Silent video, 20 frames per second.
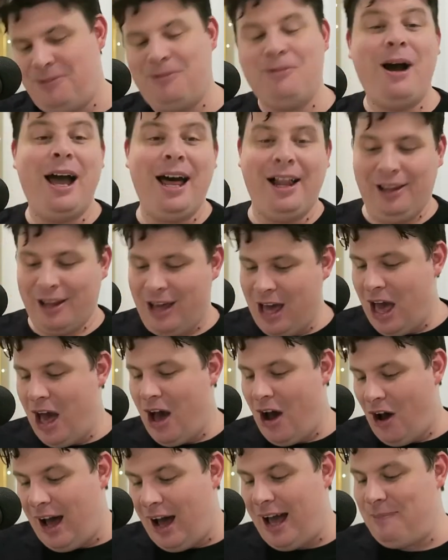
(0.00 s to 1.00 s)
Well,
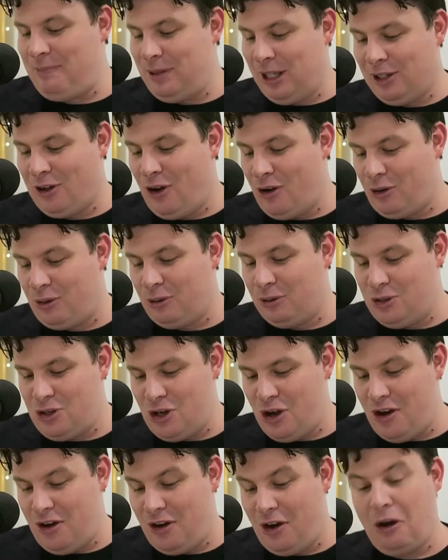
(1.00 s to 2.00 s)
I'm the local
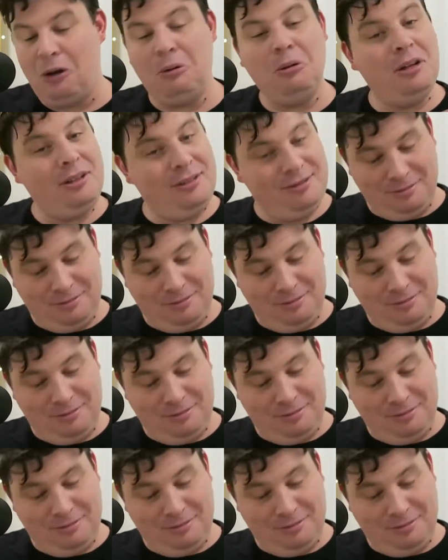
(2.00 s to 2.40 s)
journo.